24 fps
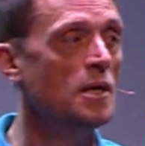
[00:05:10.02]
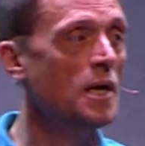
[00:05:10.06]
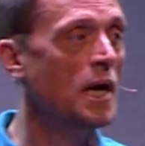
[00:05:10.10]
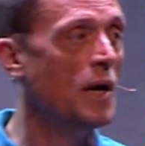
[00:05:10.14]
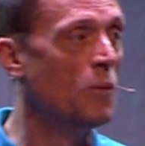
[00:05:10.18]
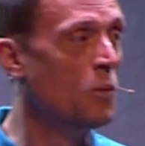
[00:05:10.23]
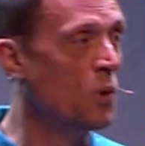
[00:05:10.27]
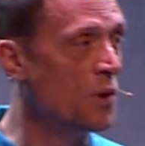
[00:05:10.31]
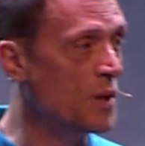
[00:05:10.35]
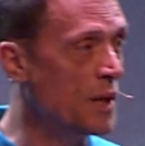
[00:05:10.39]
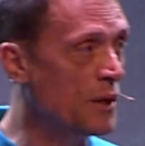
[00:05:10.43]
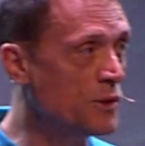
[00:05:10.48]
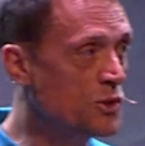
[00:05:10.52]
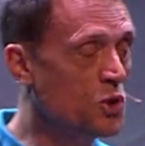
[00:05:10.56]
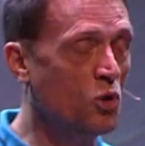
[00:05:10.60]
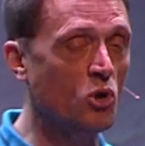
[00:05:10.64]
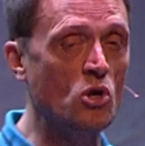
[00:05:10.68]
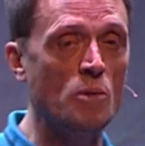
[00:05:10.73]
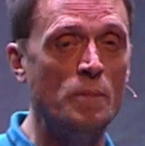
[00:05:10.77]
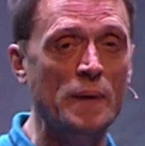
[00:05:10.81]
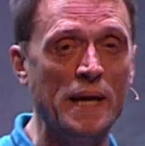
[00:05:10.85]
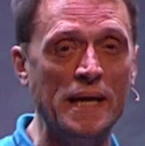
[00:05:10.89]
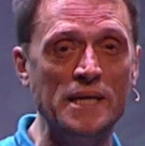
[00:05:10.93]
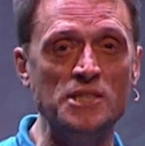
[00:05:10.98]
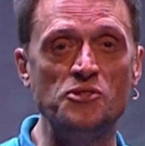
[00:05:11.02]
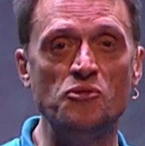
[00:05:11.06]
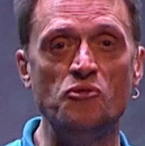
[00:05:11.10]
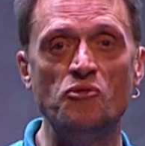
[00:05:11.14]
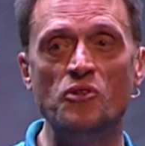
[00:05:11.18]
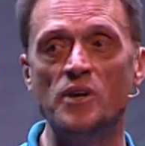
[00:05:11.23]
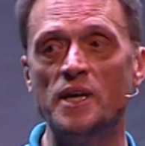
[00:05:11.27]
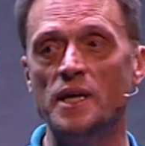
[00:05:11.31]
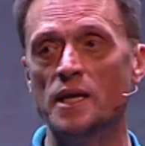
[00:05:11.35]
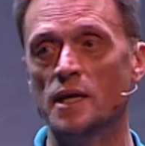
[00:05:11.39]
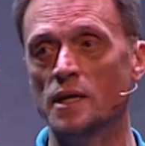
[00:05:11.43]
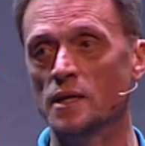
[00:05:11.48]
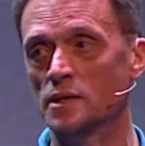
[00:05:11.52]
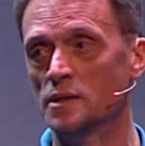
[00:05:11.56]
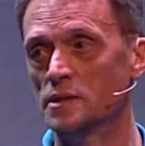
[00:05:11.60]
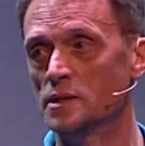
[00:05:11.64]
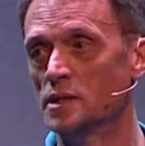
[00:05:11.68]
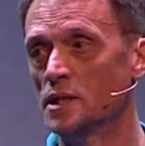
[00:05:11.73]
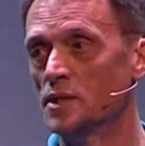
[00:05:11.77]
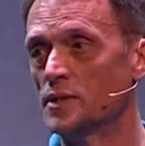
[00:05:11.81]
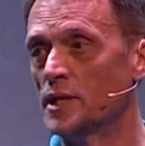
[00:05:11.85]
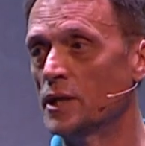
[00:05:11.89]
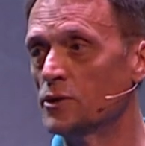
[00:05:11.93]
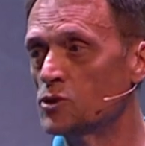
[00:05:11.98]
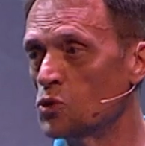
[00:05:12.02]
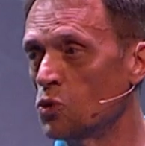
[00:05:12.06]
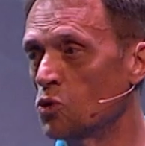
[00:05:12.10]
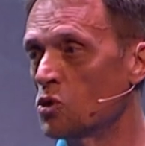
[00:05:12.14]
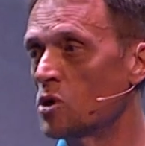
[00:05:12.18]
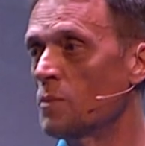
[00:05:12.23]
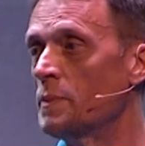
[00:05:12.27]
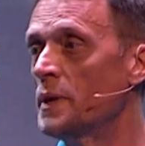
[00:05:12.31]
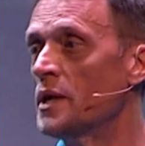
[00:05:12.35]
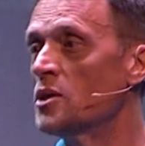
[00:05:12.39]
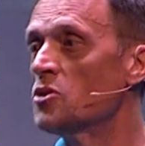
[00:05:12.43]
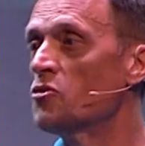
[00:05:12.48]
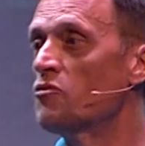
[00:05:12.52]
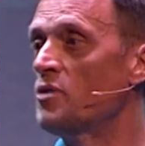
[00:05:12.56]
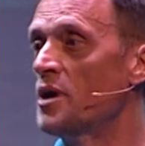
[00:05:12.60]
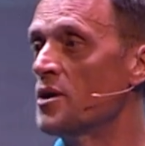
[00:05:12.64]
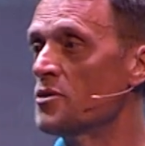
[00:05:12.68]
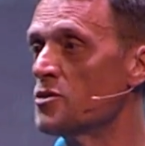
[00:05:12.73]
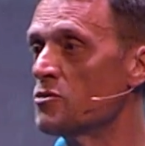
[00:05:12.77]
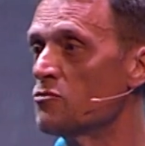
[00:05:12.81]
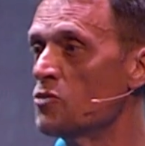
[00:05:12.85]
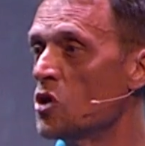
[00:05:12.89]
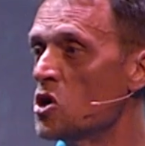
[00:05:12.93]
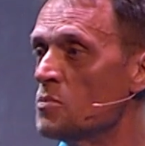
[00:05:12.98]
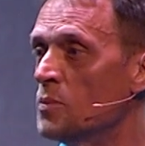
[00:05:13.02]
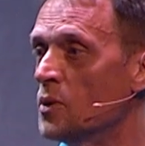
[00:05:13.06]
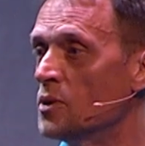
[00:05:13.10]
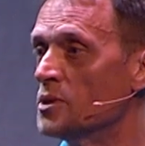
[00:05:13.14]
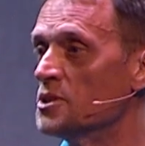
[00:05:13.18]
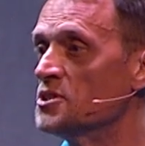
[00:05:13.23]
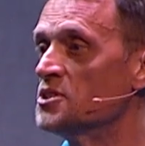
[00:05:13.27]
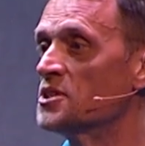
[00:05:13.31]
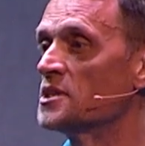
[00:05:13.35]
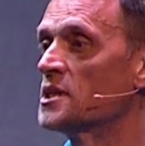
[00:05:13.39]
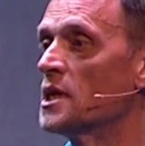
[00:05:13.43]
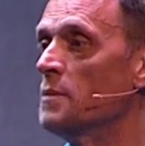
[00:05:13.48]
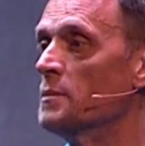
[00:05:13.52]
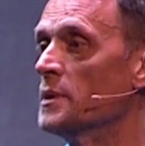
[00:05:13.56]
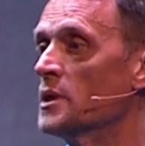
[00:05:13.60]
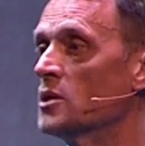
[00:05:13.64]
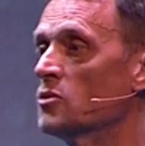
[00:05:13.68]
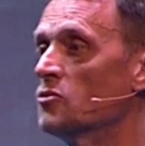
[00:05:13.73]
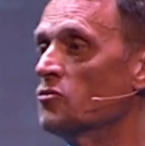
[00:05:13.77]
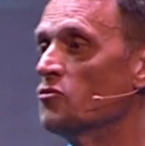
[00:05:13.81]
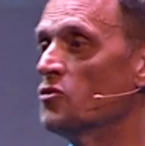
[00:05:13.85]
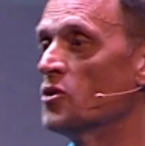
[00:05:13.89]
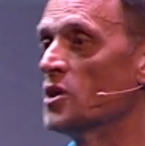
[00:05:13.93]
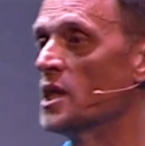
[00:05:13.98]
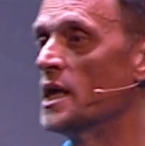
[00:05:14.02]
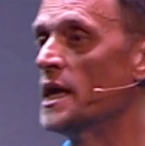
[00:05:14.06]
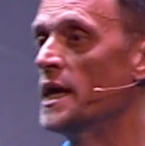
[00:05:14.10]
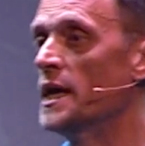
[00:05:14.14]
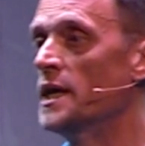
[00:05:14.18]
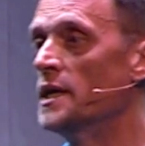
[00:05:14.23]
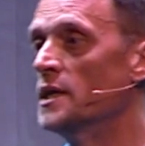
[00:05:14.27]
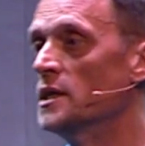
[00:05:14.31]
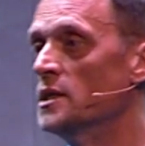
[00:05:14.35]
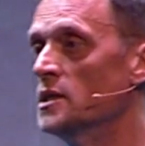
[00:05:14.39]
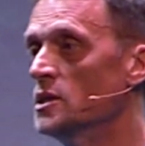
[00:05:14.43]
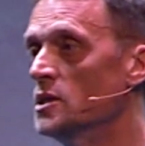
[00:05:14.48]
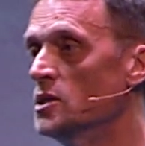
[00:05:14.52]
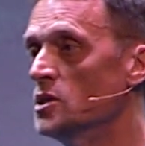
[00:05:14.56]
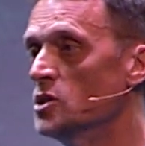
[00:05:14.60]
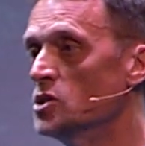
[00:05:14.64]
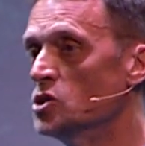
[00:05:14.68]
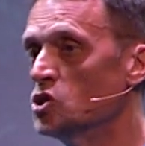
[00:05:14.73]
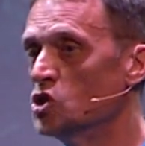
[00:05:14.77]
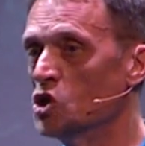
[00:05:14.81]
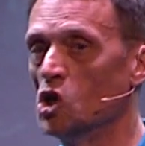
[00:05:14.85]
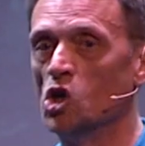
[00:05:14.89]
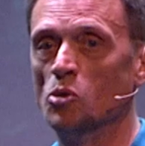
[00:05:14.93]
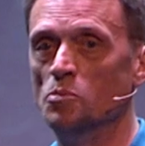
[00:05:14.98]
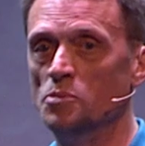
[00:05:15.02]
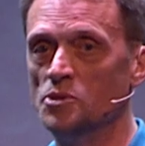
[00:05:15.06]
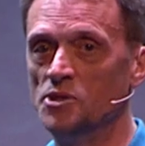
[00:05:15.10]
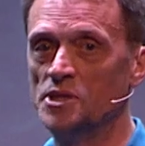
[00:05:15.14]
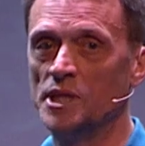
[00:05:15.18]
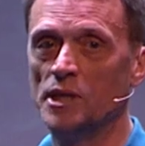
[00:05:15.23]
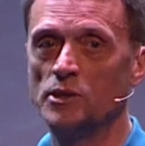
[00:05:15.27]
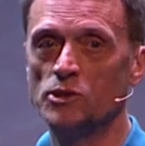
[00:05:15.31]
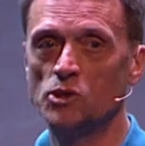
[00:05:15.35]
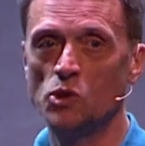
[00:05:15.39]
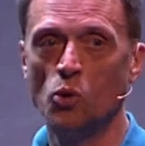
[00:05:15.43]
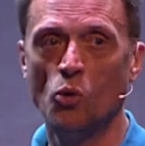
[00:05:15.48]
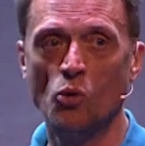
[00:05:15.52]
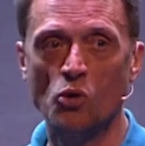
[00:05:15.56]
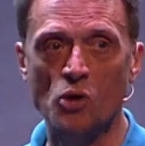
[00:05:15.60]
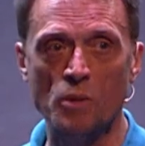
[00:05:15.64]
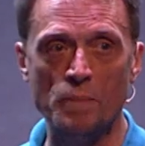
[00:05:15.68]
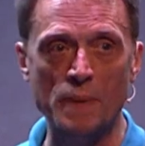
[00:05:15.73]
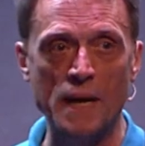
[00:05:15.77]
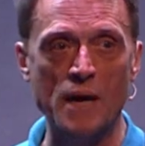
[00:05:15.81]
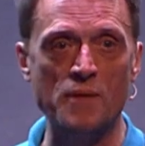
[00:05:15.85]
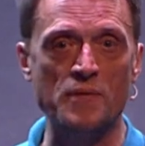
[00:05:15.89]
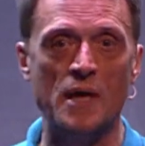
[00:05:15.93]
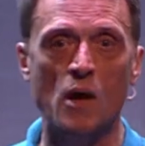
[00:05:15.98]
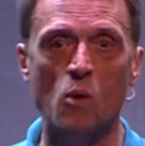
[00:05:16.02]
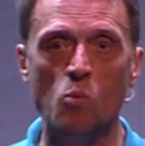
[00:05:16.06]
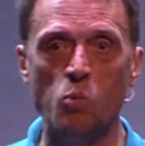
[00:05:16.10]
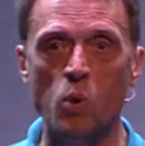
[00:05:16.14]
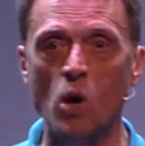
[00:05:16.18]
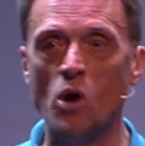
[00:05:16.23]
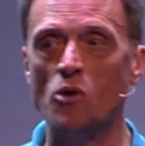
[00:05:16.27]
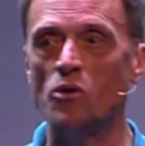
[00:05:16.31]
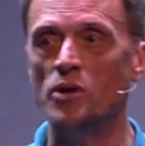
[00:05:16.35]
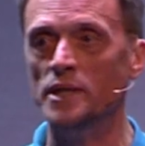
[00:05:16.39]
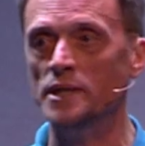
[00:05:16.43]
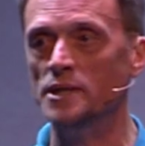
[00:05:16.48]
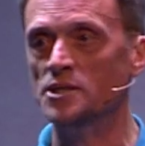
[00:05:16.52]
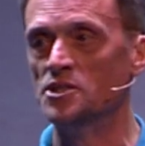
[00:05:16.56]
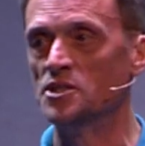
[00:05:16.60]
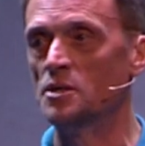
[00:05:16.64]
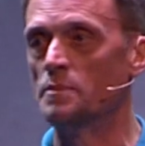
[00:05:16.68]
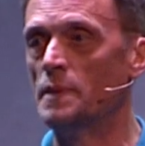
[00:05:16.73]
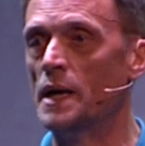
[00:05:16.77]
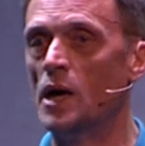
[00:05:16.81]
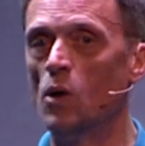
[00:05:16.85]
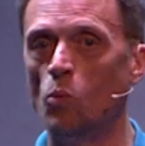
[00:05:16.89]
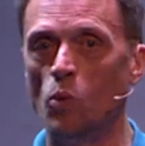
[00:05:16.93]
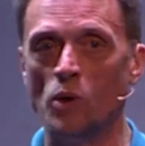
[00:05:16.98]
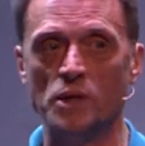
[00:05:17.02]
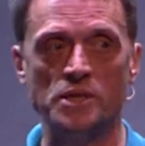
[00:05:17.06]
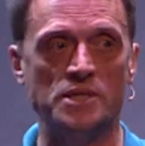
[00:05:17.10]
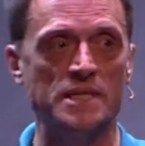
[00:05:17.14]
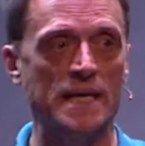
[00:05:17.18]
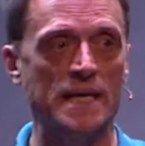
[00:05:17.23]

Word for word: and what they'll talk about is fear. They'll talk about the fact the robots are coming for their jobs. They'll talk about their worries about what